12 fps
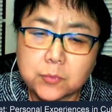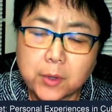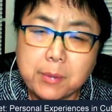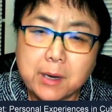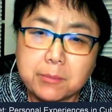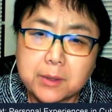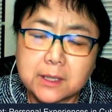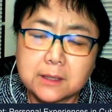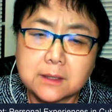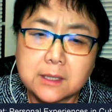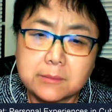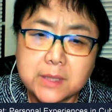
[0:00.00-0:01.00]

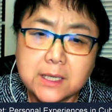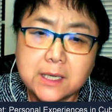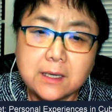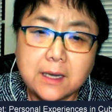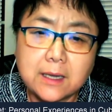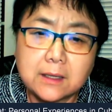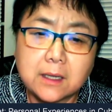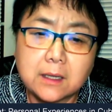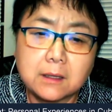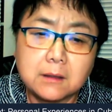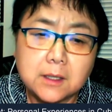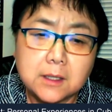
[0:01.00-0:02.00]
Republican committee
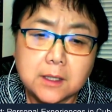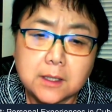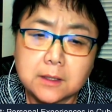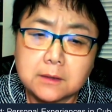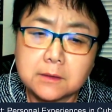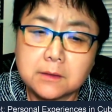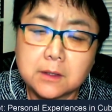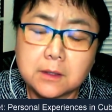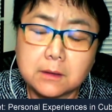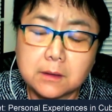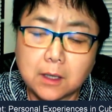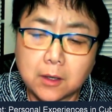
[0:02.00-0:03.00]
and
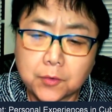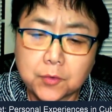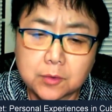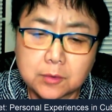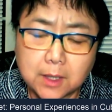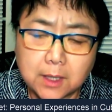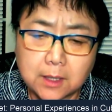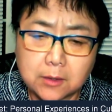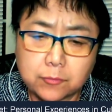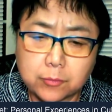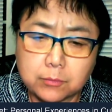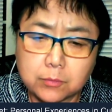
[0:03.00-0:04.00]

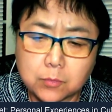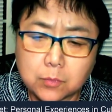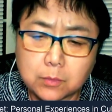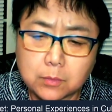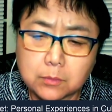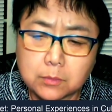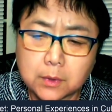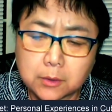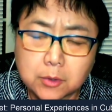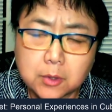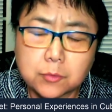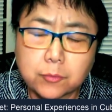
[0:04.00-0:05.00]
also
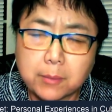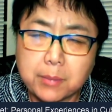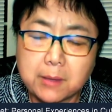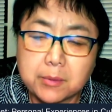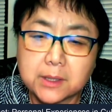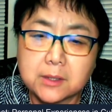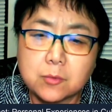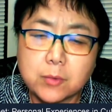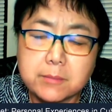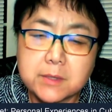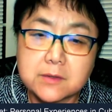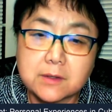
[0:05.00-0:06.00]
local
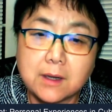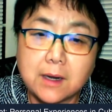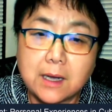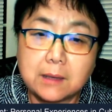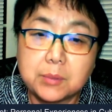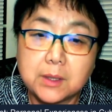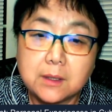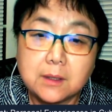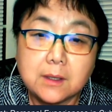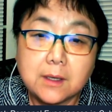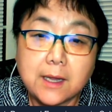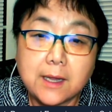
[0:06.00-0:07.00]
Republican Women's Club.
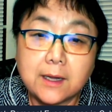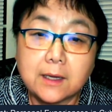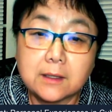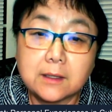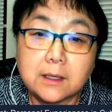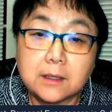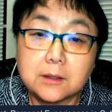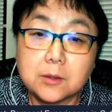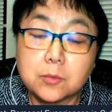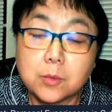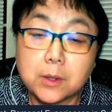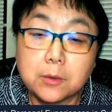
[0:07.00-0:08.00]
And
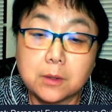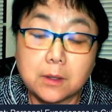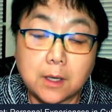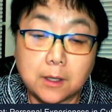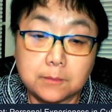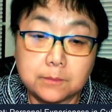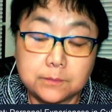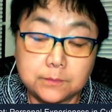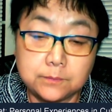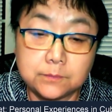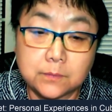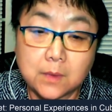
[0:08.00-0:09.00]

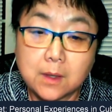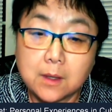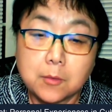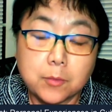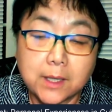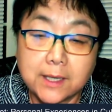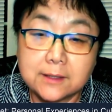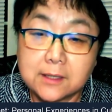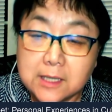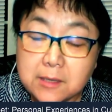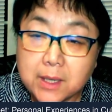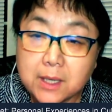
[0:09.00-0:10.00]
we get
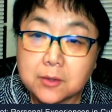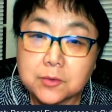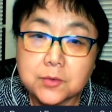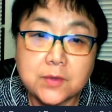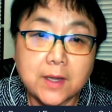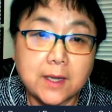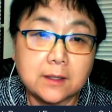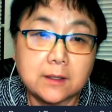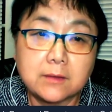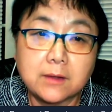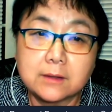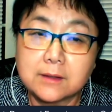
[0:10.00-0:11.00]
emails
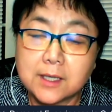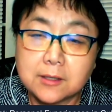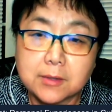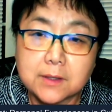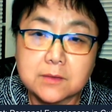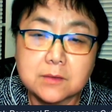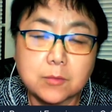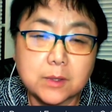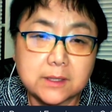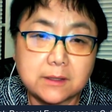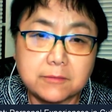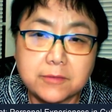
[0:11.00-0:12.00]
and then tell us
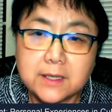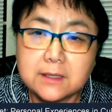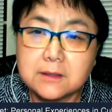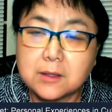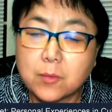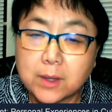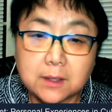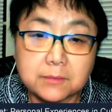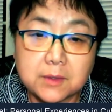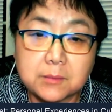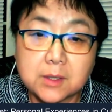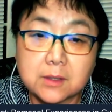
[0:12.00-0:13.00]
what event. And one
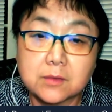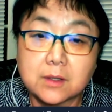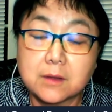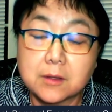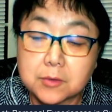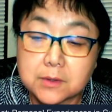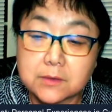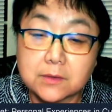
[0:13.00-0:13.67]
of them is there